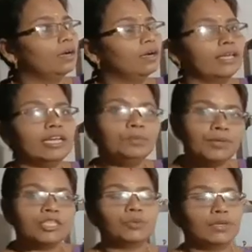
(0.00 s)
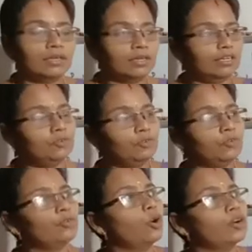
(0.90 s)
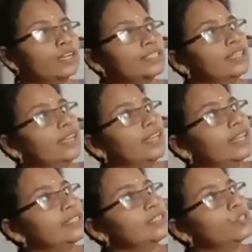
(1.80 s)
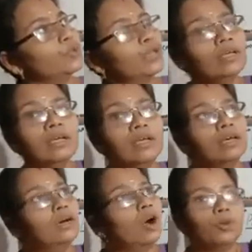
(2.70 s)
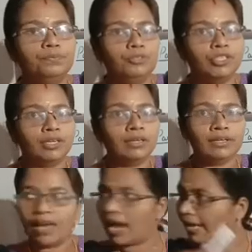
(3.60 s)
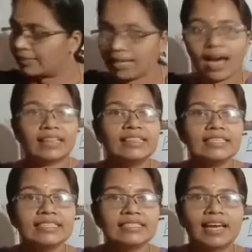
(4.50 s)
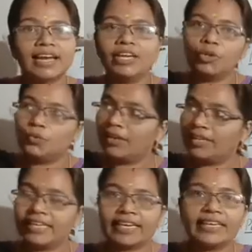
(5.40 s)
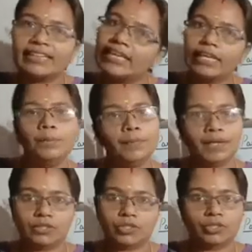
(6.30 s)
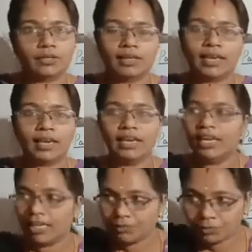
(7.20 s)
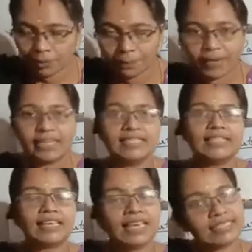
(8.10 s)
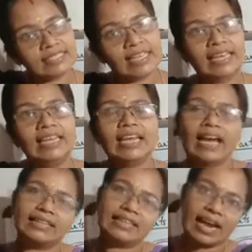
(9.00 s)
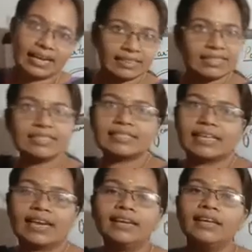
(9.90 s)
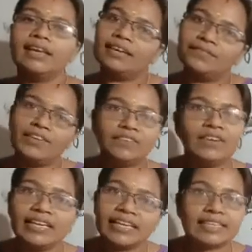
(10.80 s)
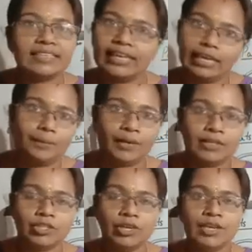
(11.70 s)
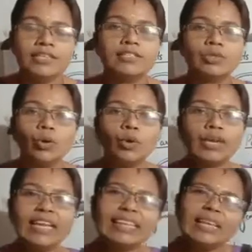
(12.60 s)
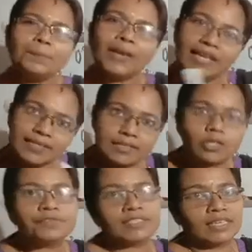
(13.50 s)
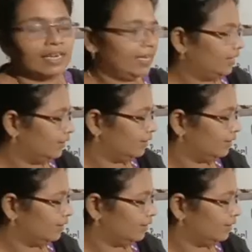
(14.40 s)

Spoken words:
in between, if you are focusing a lens to a object, at the other side you will get the image. Okay, if you are placing a screen at the other side, we will get the image. So in the place of screen,